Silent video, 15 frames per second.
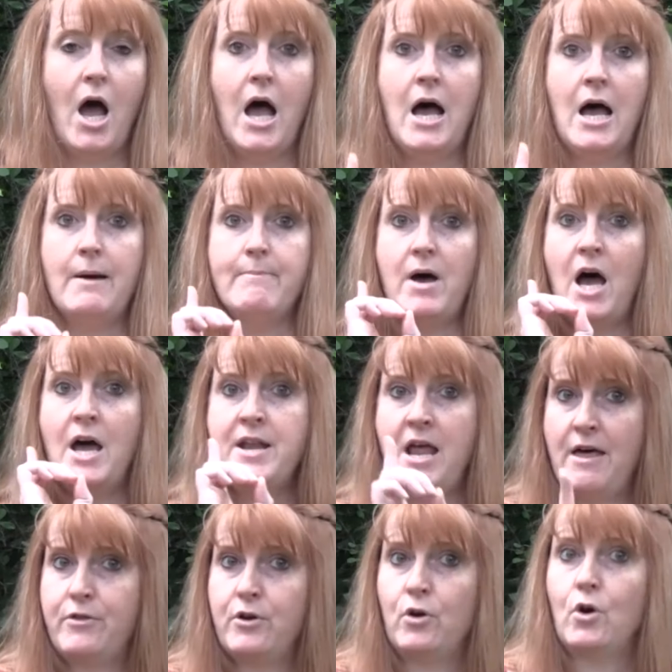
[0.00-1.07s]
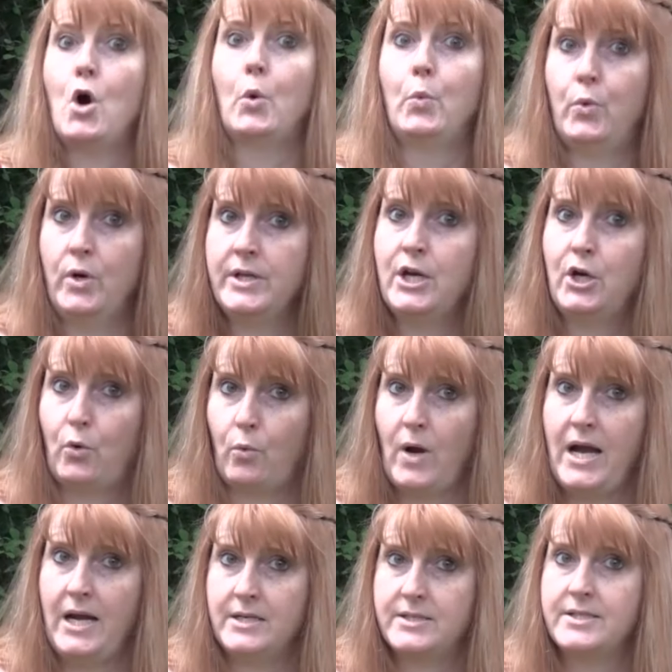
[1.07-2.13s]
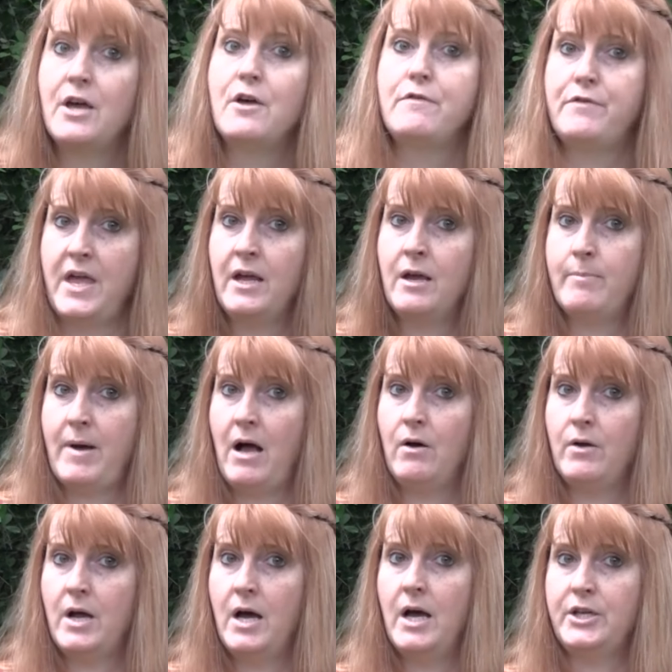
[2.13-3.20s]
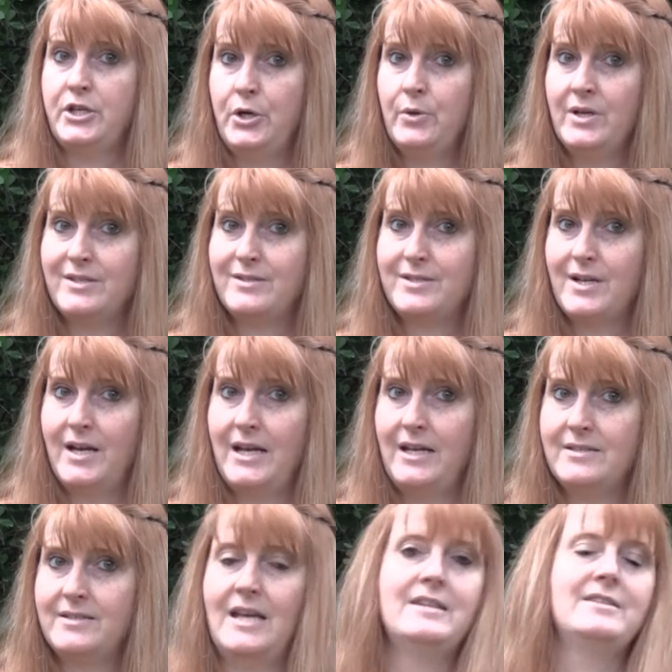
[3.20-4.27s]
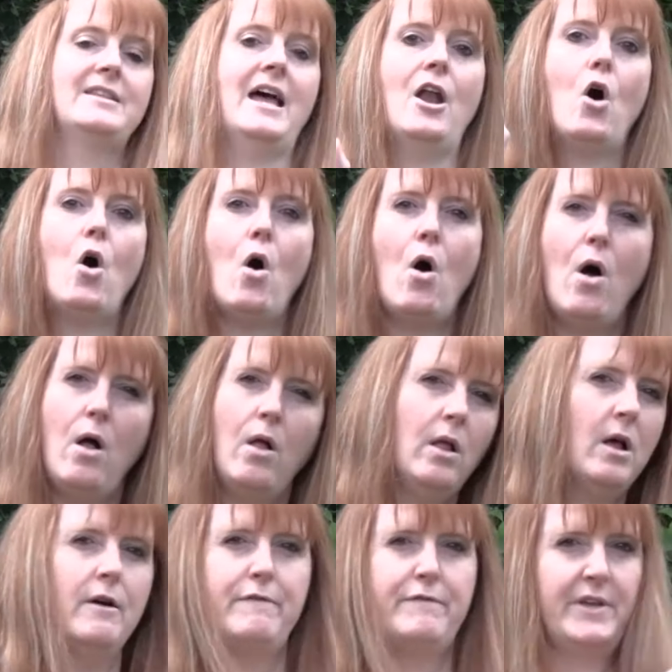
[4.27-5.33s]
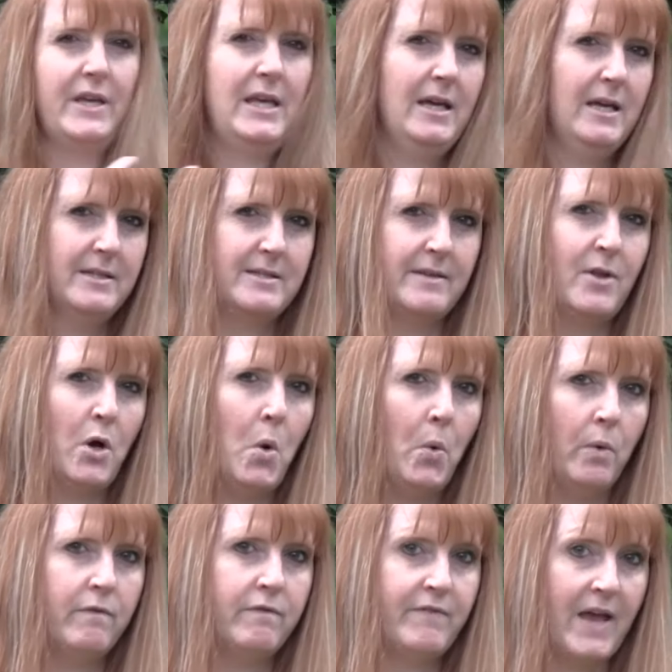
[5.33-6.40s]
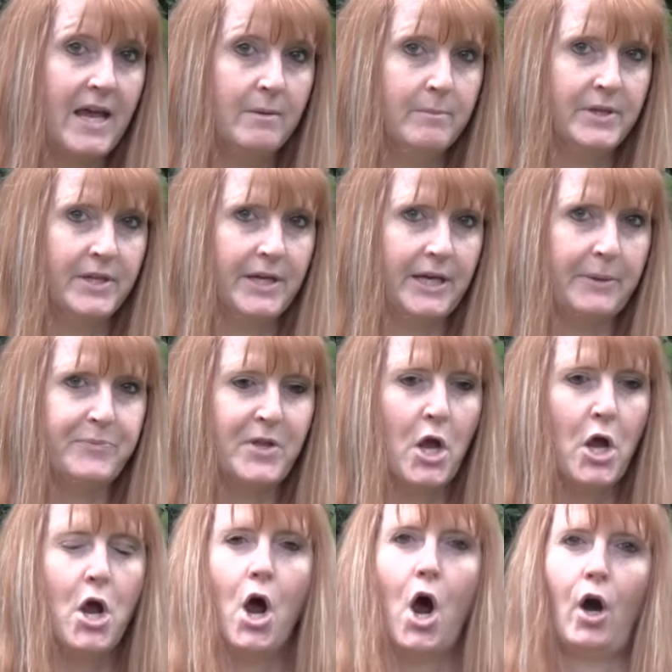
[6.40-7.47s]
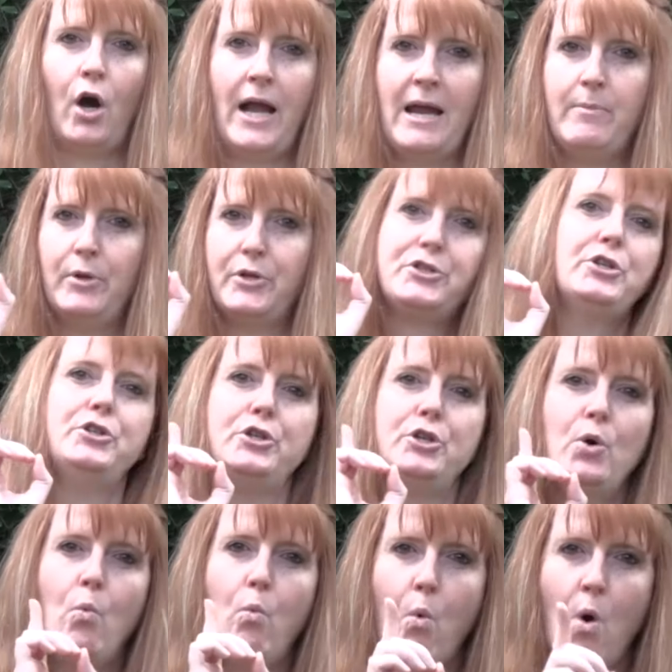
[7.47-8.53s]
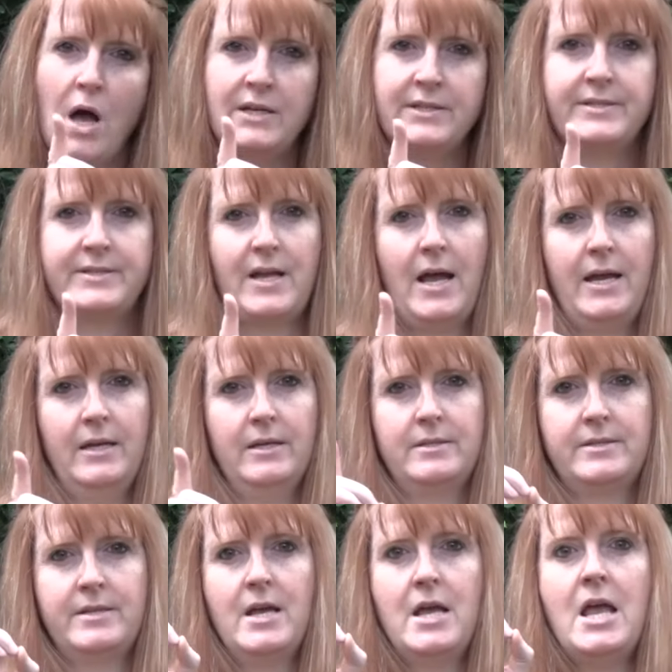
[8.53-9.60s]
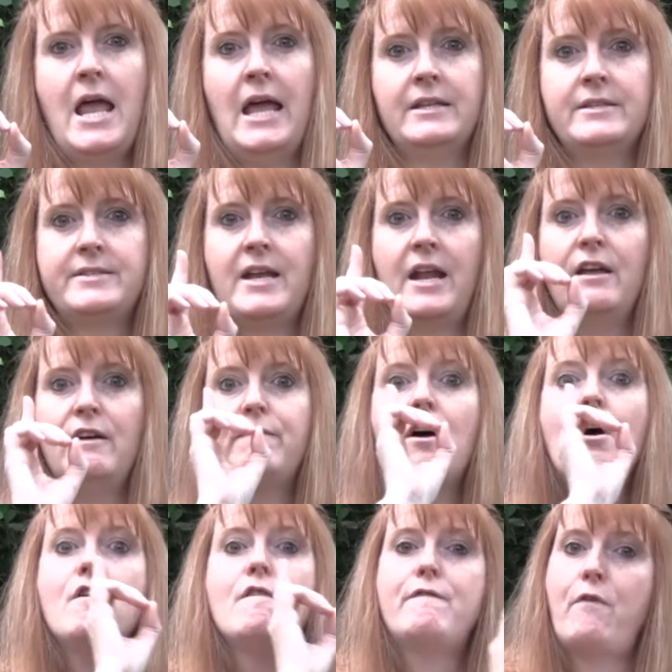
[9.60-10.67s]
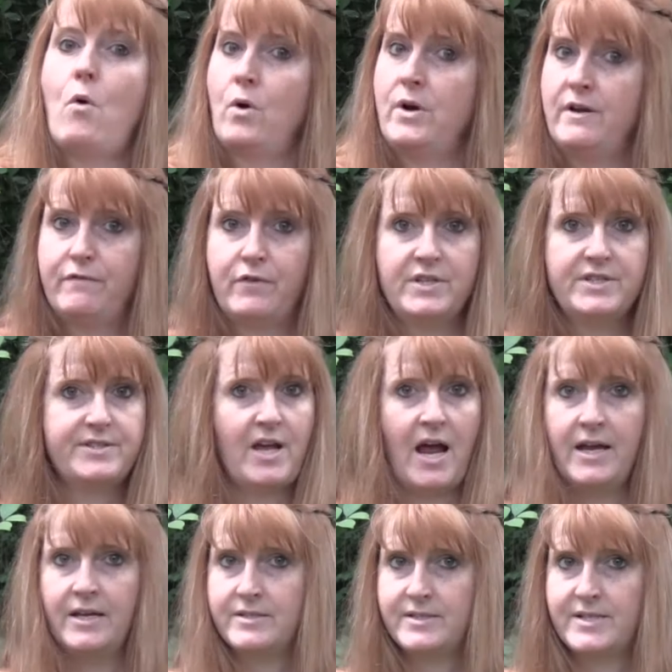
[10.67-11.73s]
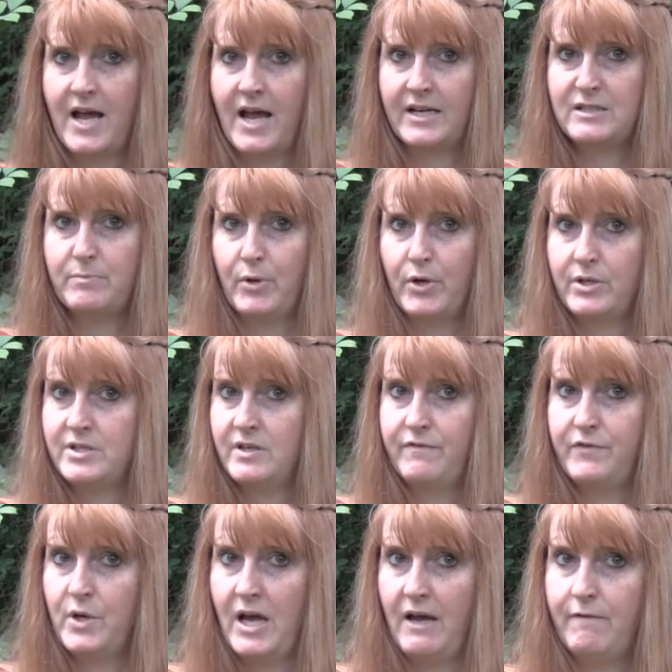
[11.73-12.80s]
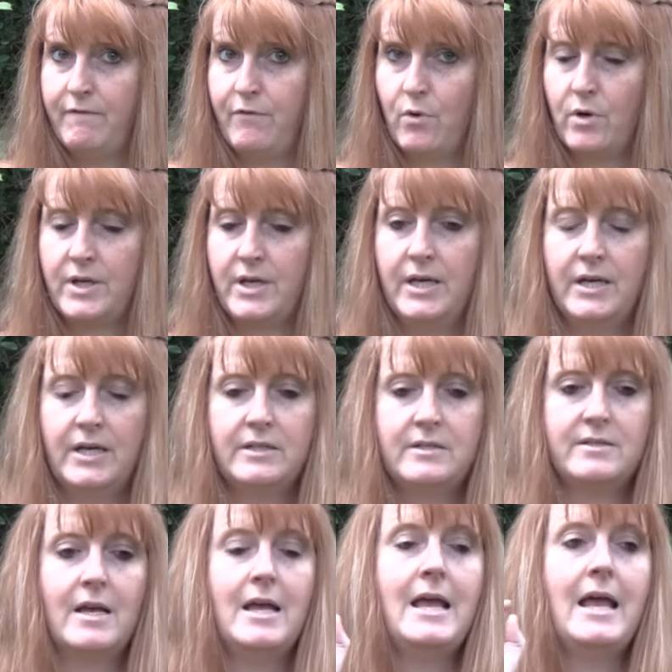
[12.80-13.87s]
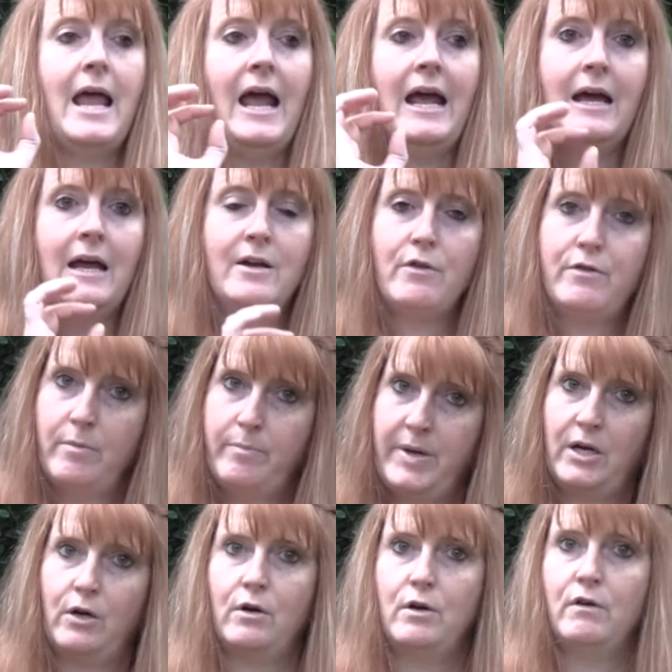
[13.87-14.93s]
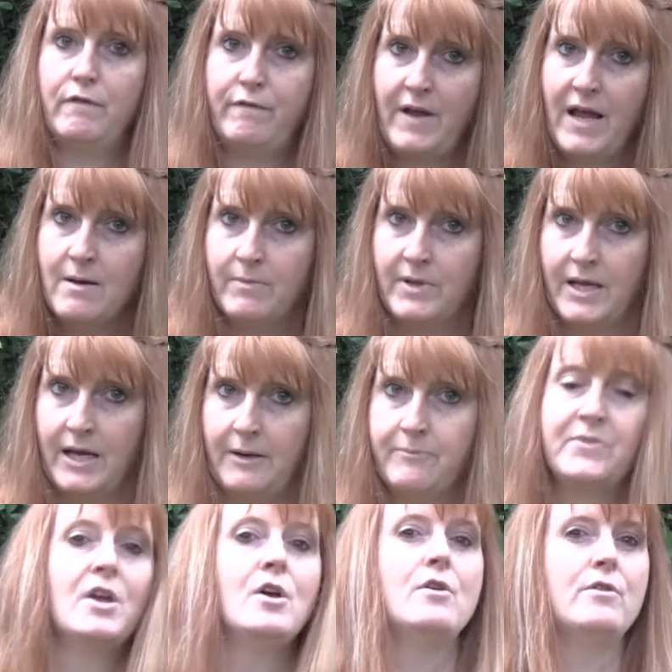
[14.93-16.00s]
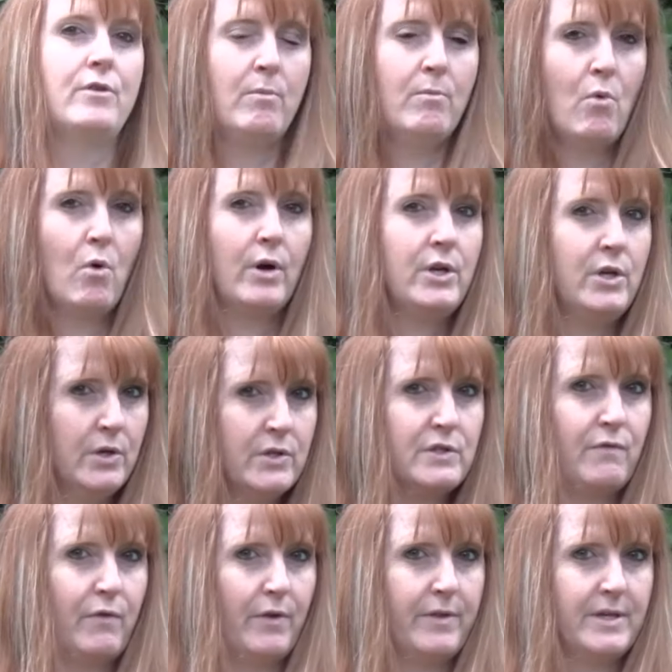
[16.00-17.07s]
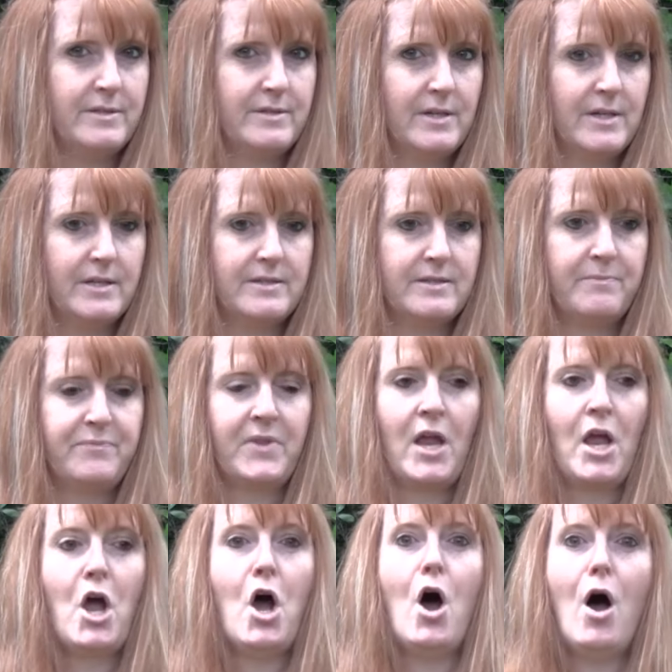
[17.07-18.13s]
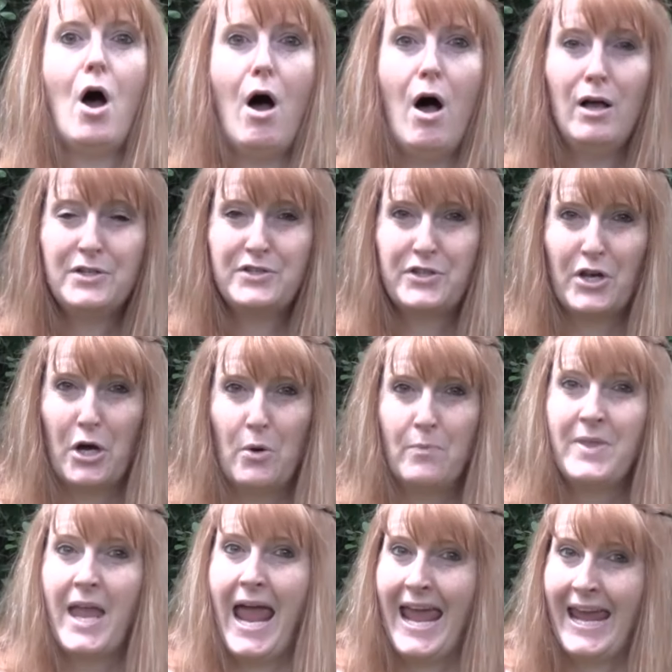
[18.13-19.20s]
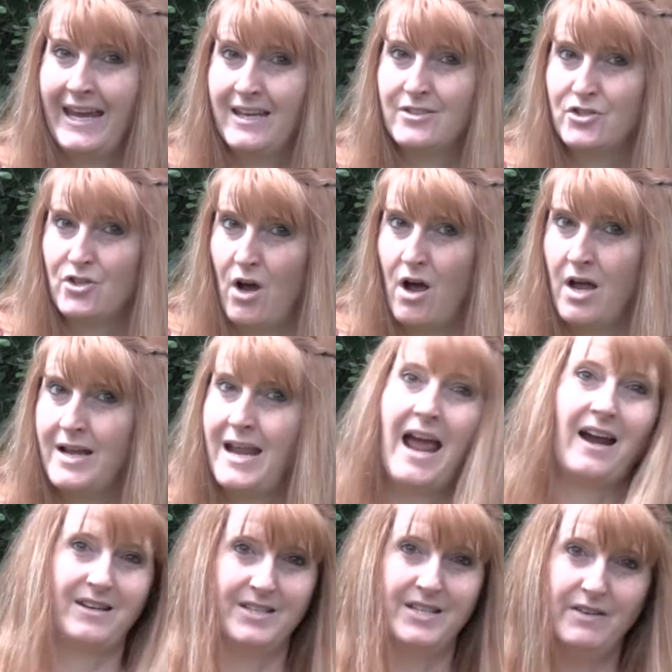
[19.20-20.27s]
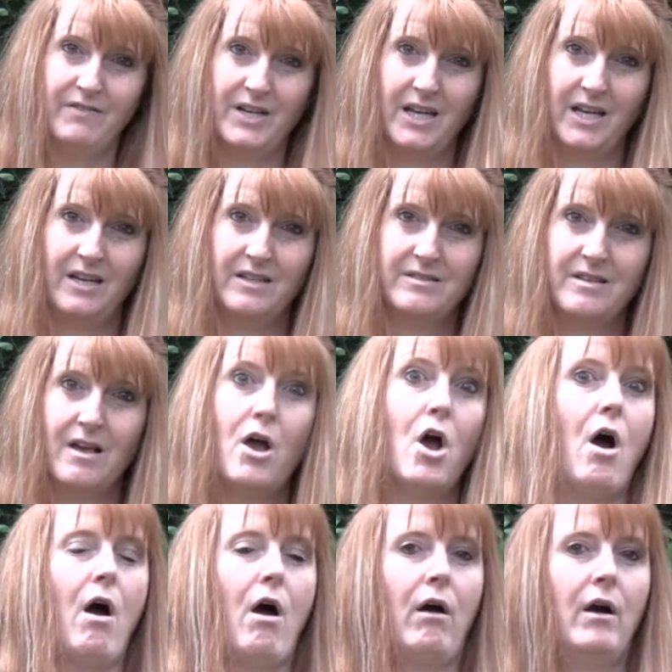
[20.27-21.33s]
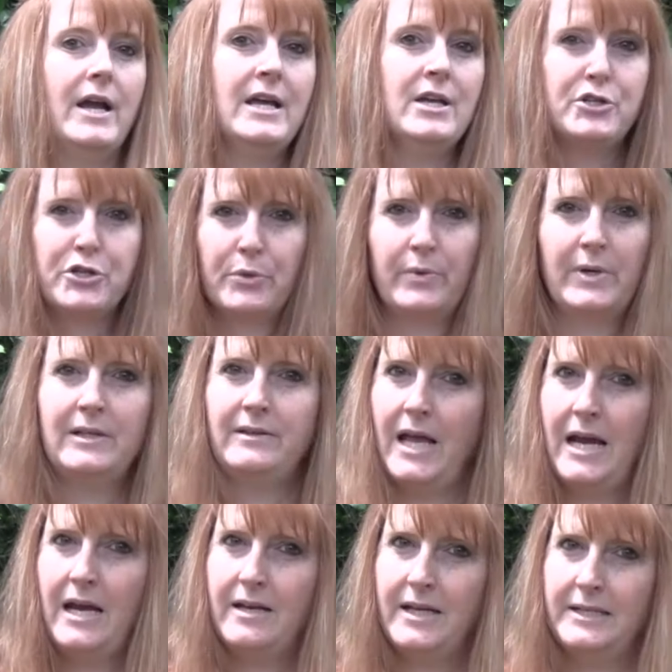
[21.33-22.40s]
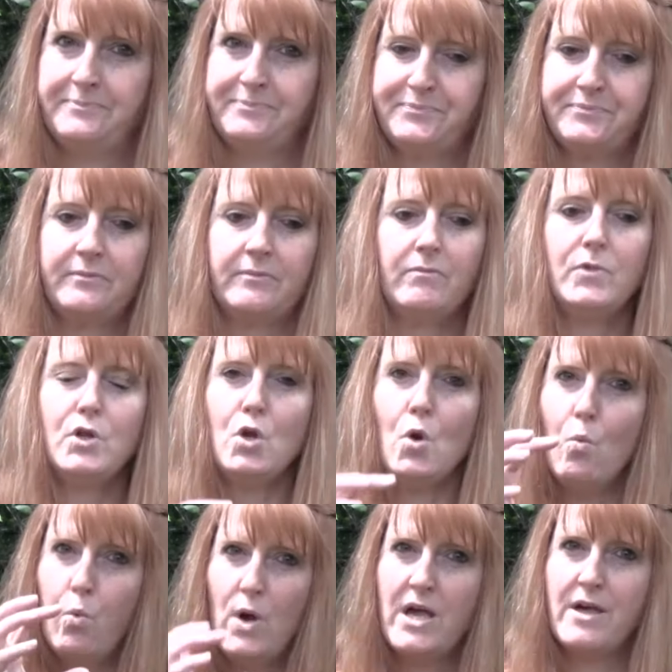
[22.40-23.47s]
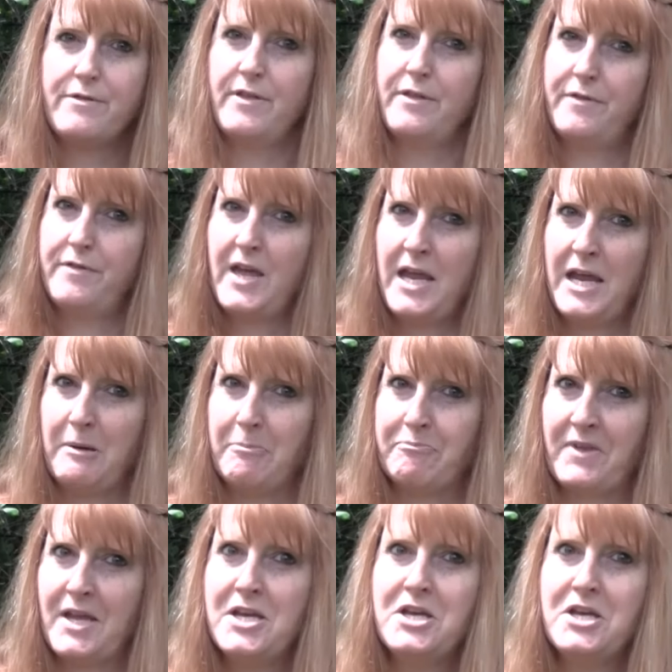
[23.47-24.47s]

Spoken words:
Another really great thing about unit studies is that all of the kids in the whole family are able to do one science instead of 4 different science textbooks if you have 4 kids. And the bigger your family, the more useful this is. Also, hands-on activities are interrelated with the theme.